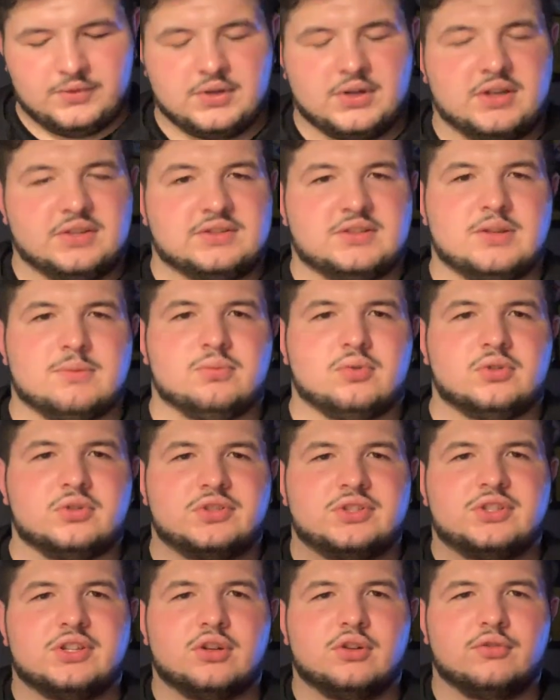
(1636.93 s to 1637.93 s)
Uh, simple
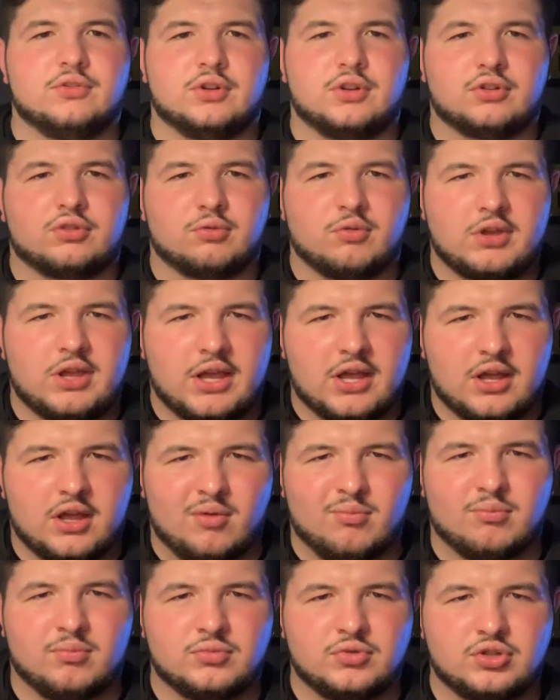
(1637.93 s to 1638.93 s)
silver
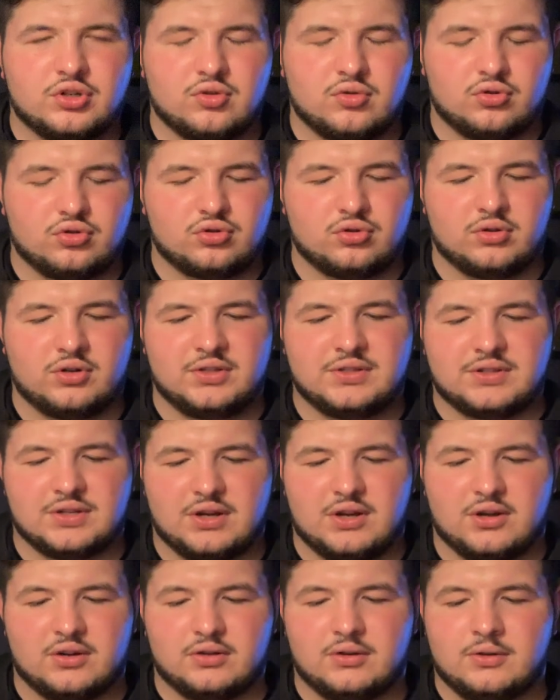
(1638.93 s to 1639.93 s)
3M J Jordan
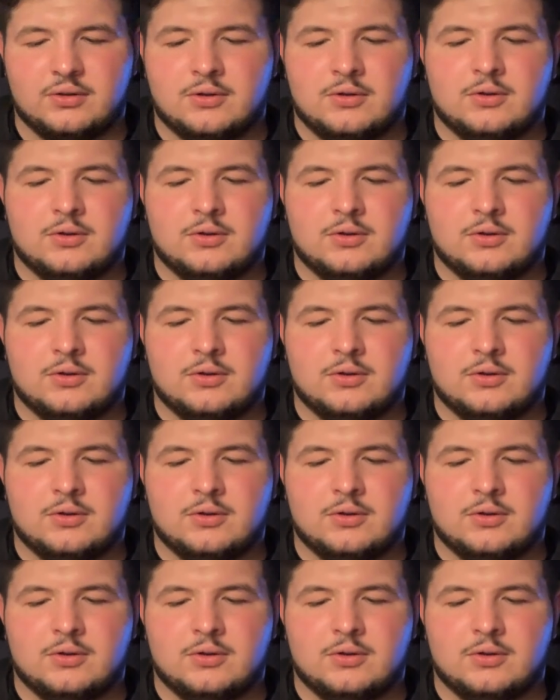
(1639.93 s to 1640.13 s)
tongue.